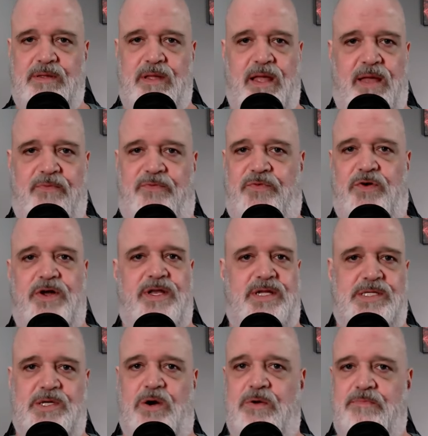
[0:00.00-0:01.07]
foot in
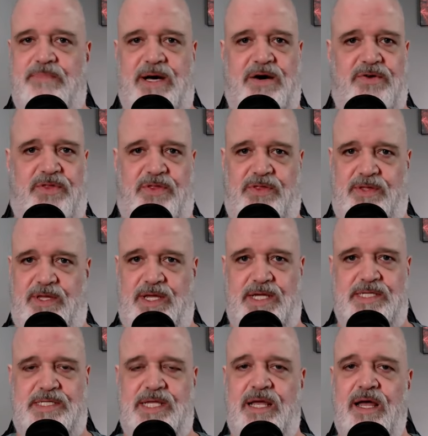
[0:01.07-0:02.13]
his own mouth
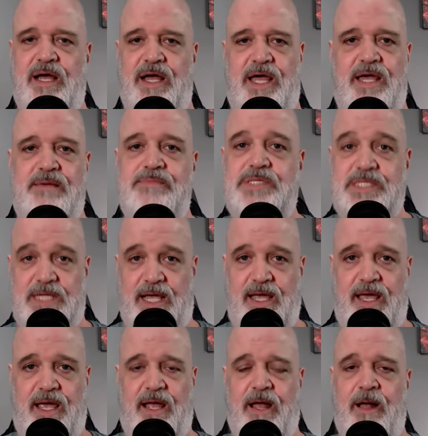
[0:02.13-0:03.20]
is him
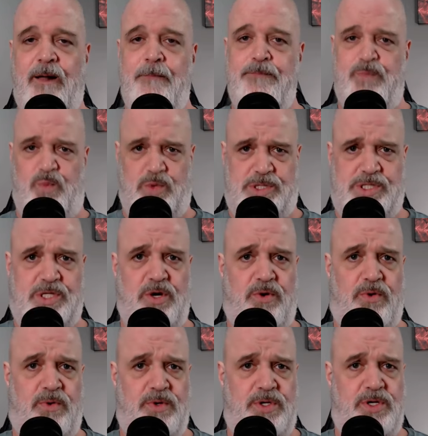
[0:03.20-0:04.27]
saying,
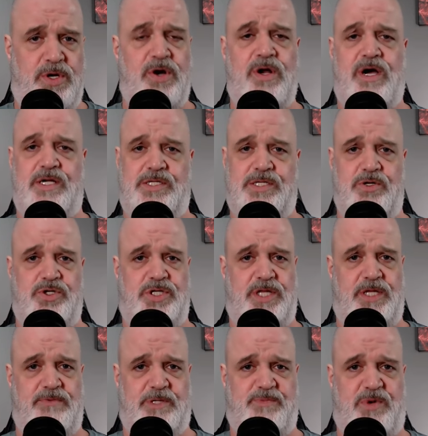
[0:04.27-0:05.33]
so you're not
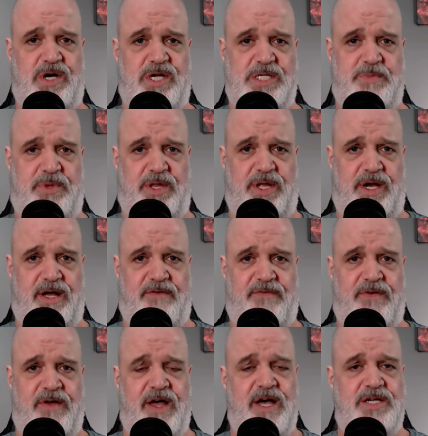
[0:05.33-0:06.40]
socially responsible
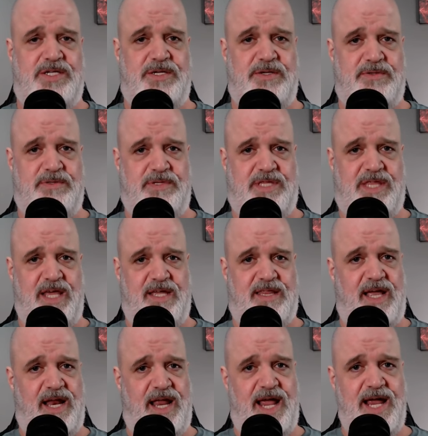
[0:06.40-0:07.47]
enough to think
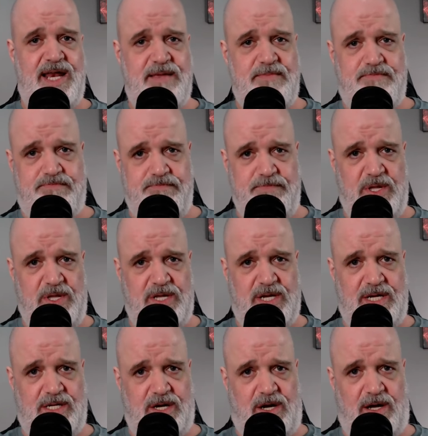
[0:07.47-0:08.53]
that $80
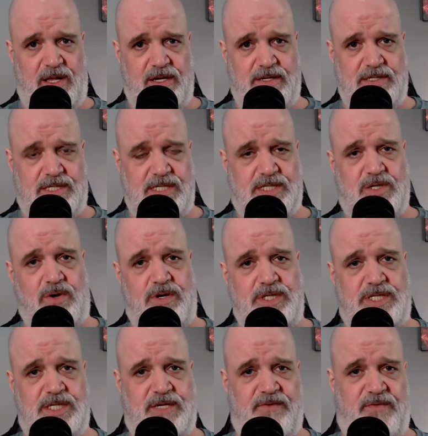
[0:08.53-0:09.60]
million is going
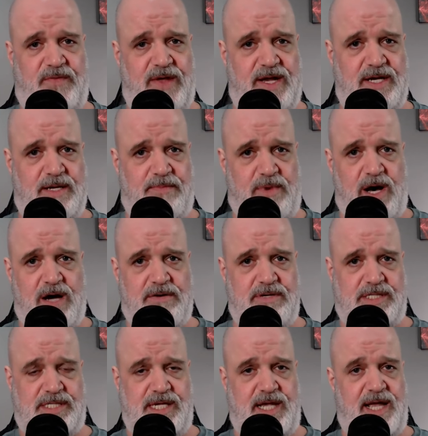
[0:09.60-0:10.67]
to defend
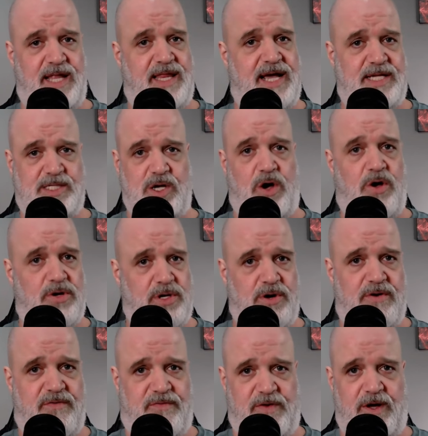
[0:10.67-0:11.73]
democracy, and that's all
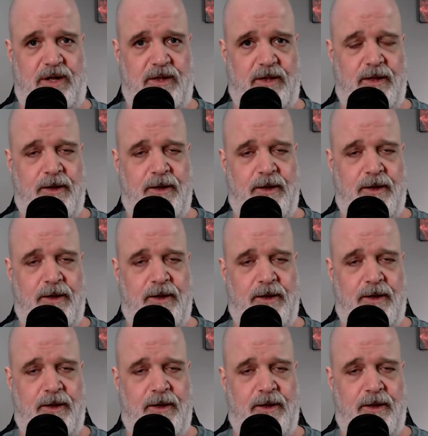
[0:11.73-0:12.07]
your fault.